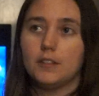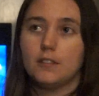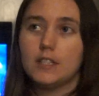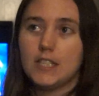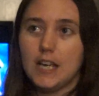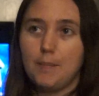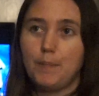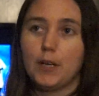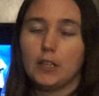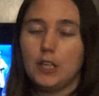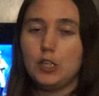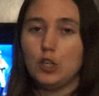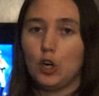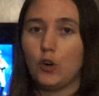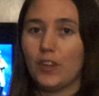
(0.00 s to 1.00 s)
typically
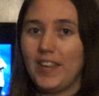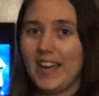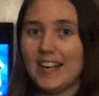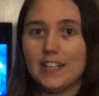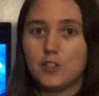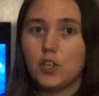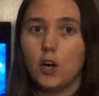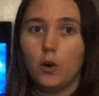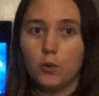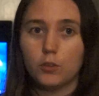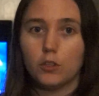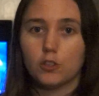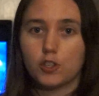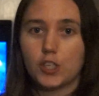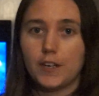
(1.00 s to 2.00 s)
you don't get a
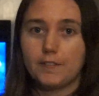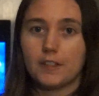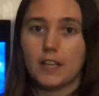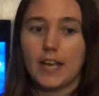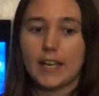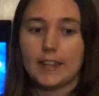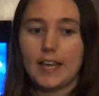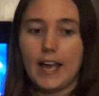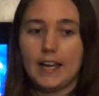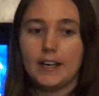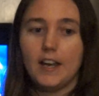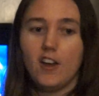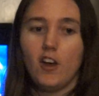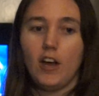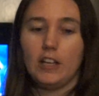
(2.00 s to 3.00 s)
tonal shift like that
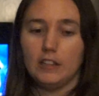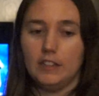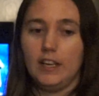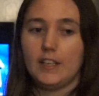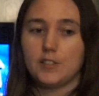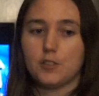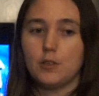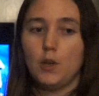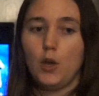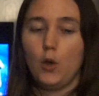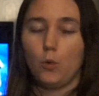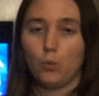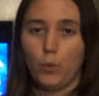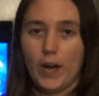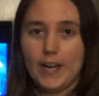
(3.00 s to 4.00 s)
unless
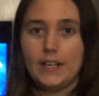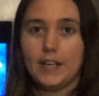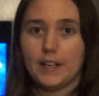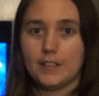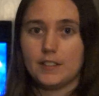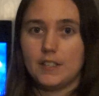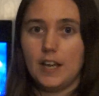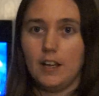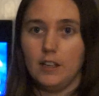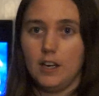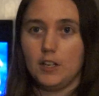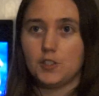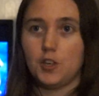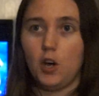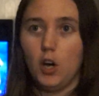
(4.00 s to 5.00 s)
ratings tell
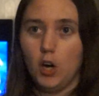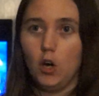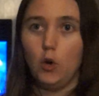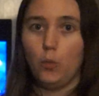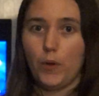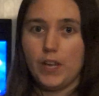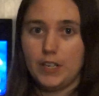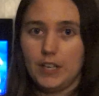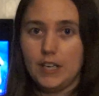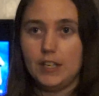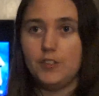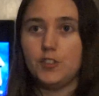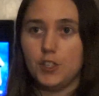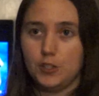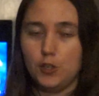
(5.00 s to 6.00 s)
us, oh, we
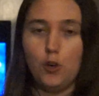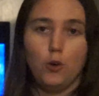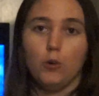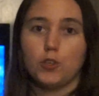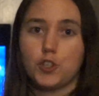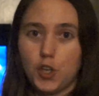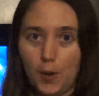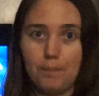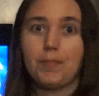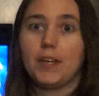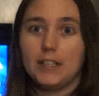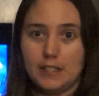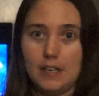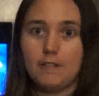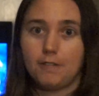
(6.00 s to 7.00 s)
need to do
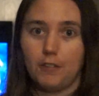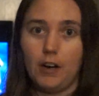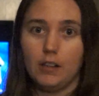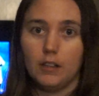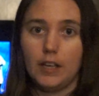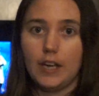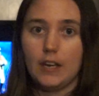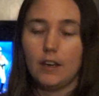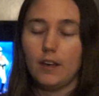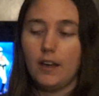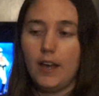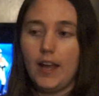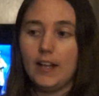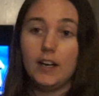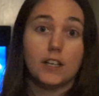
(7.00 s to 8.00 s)
something differently.
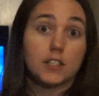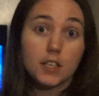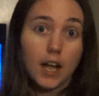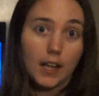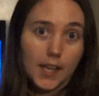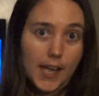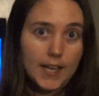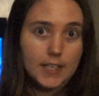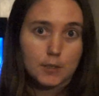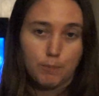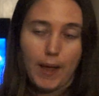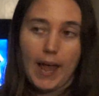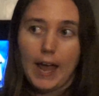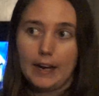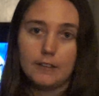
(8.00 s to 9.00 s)
And it's not like it's
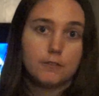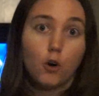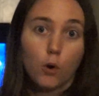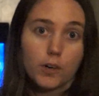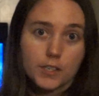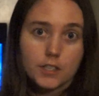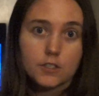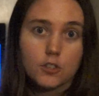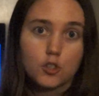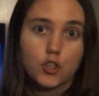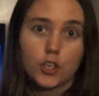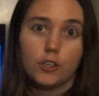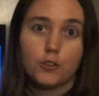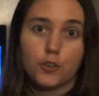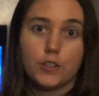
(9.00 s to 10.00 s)
bad. Of course it's a
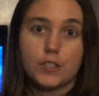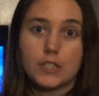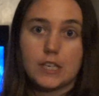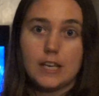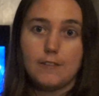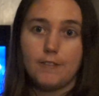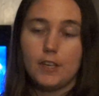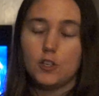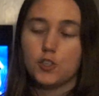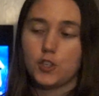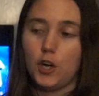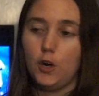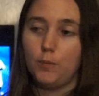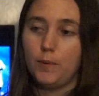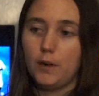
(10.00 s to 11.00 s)
children's TV
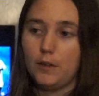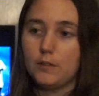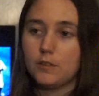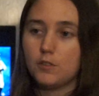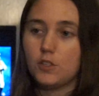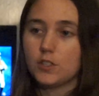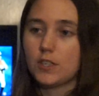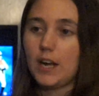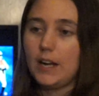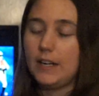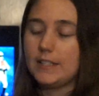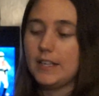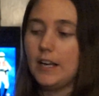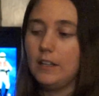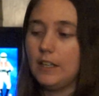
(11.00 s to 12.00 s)
show, but it's just kind
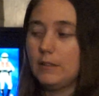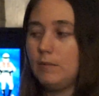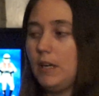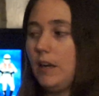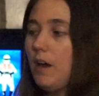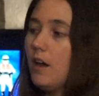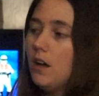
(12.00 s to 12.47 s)
of telling me,